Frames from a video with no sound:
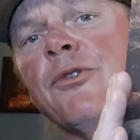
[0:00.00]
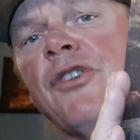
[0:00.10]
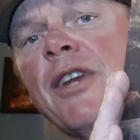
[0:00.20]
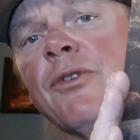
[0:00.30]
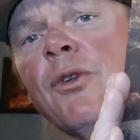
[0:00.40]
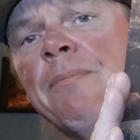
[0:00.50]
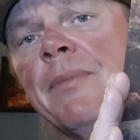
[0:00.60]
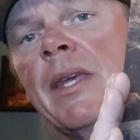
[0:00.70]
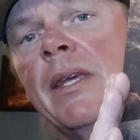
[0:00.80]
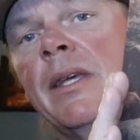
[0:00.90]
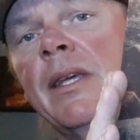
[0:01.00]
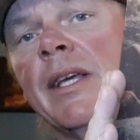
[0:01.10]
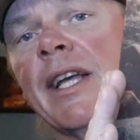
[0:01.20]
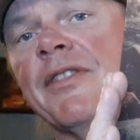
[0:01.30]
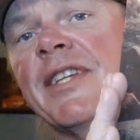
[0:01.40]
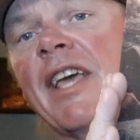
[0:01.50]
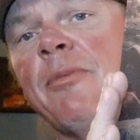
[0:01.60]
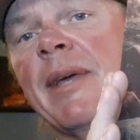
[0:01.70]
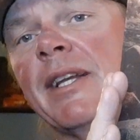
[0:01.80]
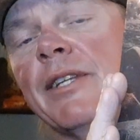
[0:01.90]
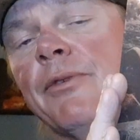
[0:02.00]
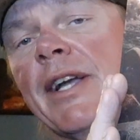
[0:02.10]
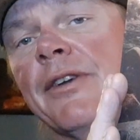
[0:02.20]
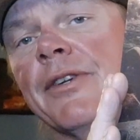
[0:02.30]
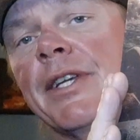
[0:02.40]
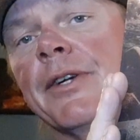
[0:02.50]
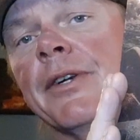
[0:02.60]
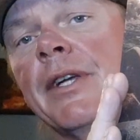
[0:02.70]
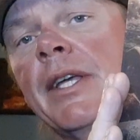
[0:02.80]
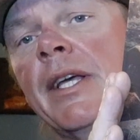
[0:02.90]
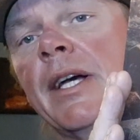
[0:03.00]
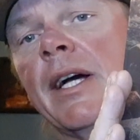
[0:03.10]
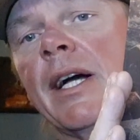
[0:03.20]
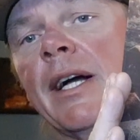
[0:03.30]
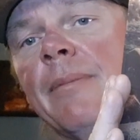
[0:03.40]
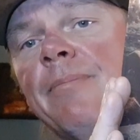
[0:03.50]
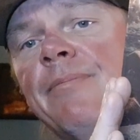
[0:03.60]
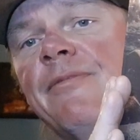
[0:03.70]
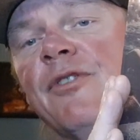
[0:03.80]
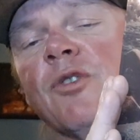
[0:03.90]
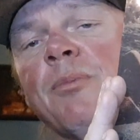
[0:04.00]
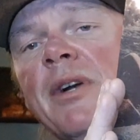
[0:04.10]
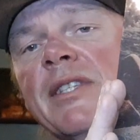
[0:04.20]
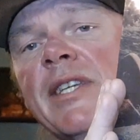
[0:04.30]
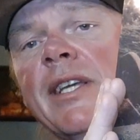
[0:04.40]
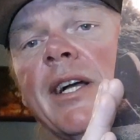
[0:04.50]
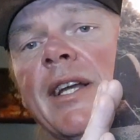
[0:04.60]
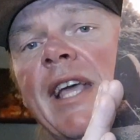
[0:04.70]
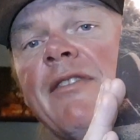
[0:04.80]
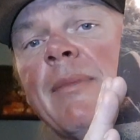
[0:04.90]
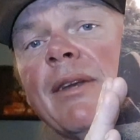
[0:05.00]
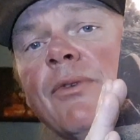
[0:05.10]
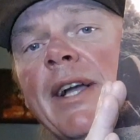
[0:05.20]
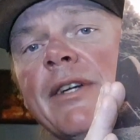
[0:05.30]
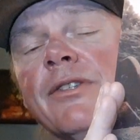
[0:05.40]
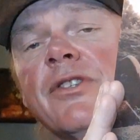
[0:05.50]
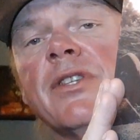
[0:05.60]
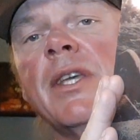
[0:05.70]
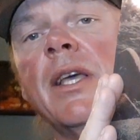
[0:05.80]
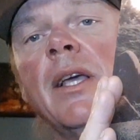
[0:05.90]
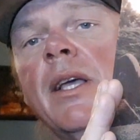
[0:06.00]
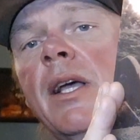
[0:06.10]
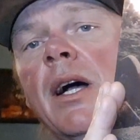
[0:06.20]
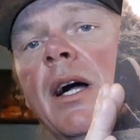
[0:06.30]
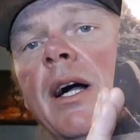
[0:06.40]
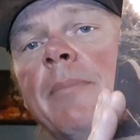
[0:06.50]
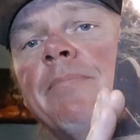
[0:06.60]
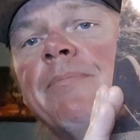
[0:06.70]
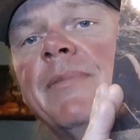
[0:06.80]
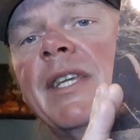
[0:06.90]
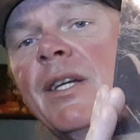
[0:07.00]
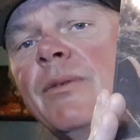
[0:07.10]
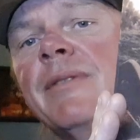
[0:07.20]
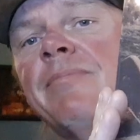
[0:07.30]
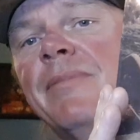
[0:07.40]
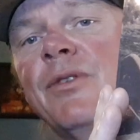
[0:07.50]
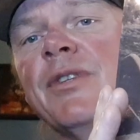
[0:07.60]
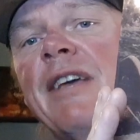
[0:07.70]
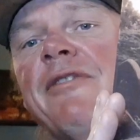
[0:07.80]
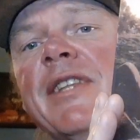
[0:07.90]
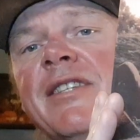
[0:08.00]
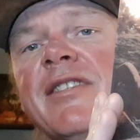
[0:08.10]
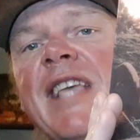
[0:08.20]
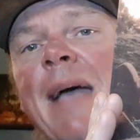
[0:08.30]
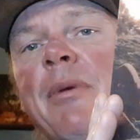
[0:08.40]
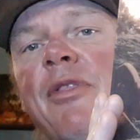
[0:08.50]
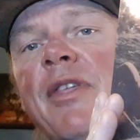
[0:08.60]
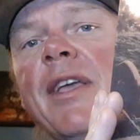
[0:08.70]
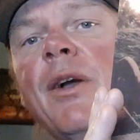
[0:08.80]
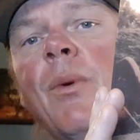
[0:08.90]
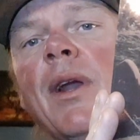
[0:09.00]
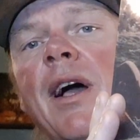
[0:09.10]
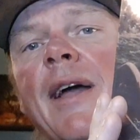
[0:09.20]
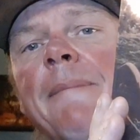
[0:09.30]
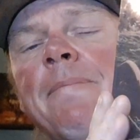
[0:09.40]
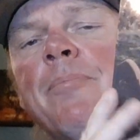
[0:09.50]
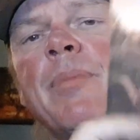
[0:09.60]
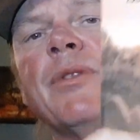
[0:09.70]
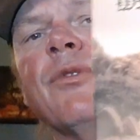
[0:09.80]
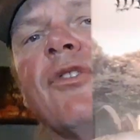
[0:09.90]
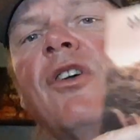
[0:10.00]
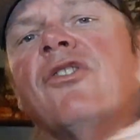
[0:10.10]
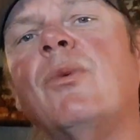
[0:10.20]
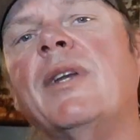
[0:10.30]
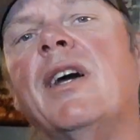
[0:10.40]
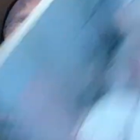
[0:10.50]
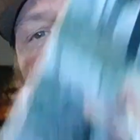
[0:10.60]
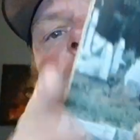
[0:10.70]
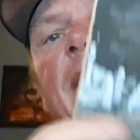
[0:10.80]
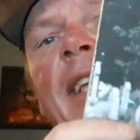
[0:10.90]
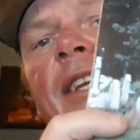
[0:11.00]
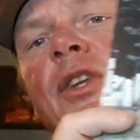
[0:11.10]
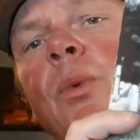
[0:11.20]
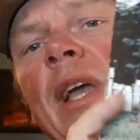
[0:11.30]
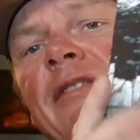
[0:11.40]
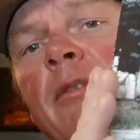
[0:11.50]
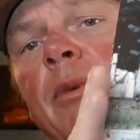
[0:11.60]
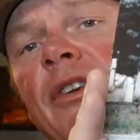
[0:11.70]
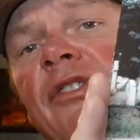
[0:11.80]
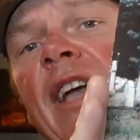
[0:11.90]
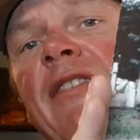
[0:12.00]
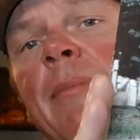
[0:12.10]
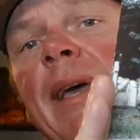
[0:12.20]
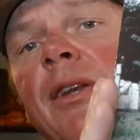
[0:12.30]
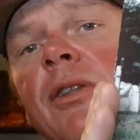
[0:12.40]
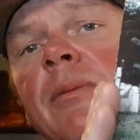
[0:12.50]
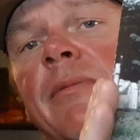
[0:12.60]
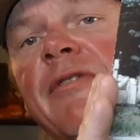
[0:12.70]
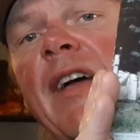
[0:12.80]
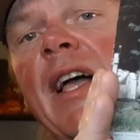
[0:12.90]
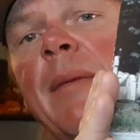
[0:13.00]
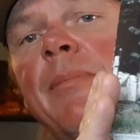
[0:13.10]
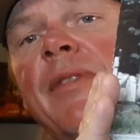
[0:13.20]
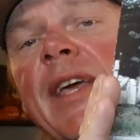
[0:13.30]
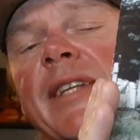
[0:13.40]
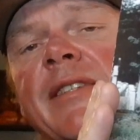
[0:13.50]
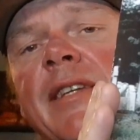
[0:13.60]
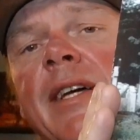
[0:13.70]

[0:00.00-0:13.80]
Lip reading: General. Got the Death Penalty record here. First pressing on Heavy Metal Records. There definitely is a Sabbath thing going on, but there's also enough of like a new wave of British heavy metal vibe that